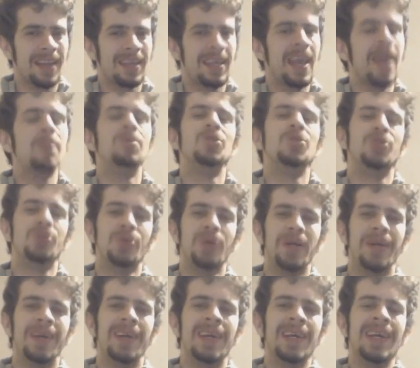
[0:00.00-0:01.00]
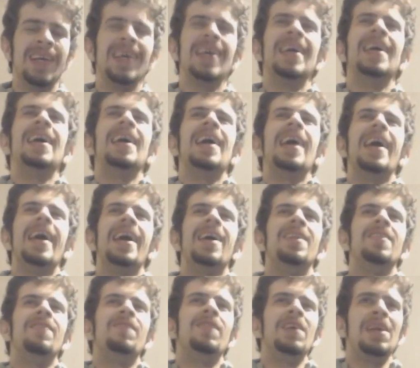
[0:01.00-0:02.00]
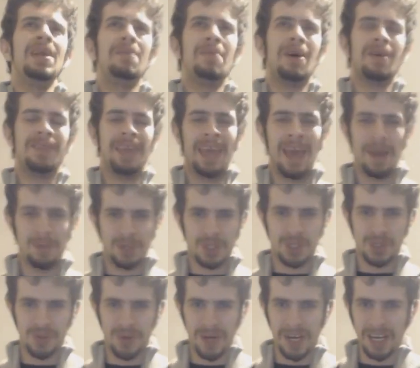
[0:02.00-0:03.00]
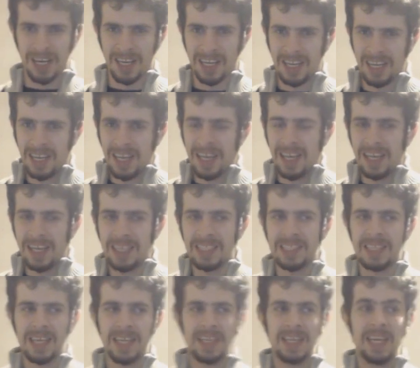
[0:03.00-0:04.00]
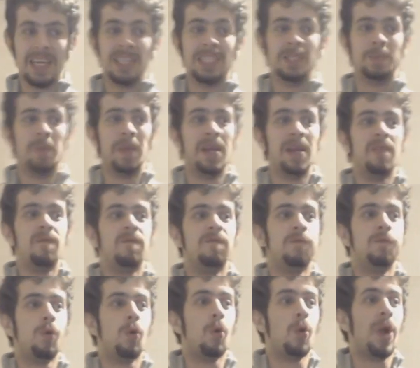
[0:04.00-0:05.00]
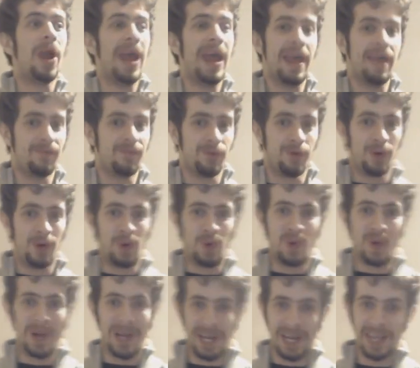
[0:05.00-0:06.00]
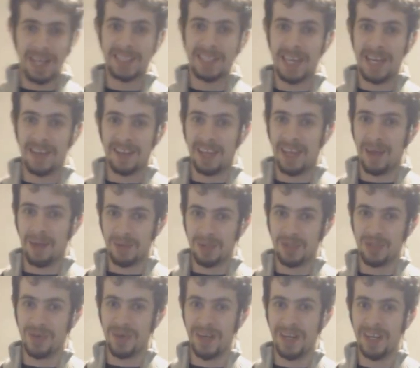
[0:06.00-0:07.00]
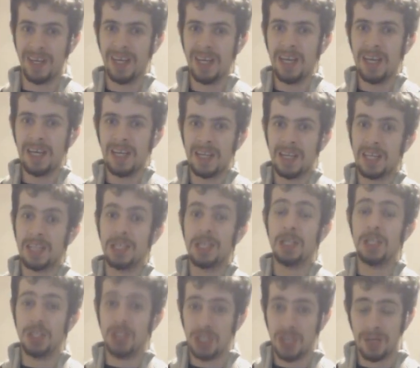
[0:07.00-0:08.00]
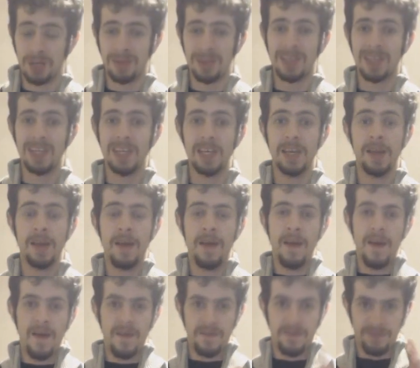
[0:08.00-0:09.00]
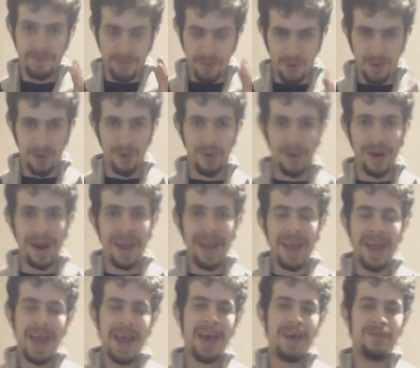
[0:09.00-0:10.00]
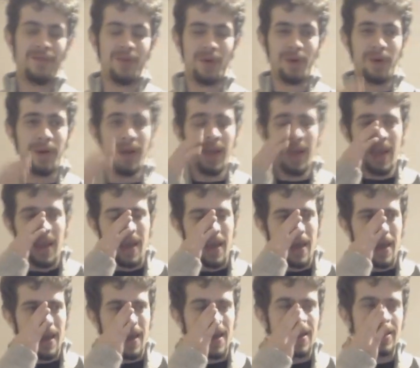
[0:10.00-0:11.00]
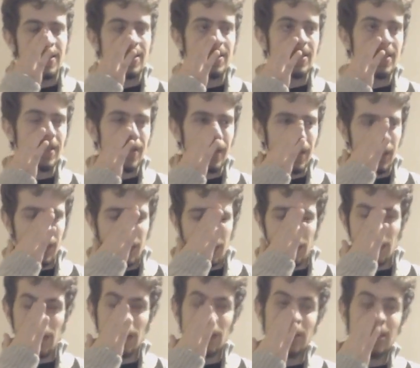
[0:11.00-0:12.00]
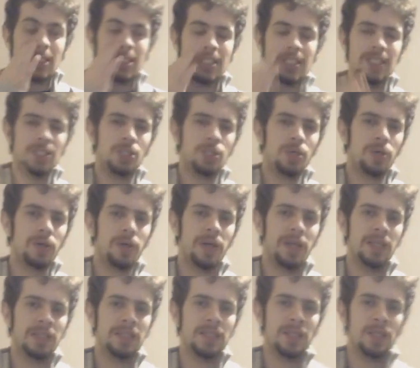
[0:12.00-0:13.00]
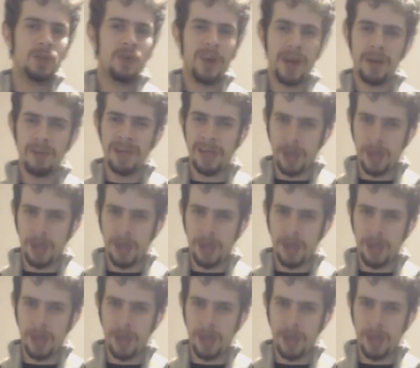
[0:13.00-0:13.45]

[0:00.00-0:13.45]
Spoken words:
chemistry, and the thing about chemistry is that it's been forever when I last had chemistry, like legitimately forever. And this teacher is incredibly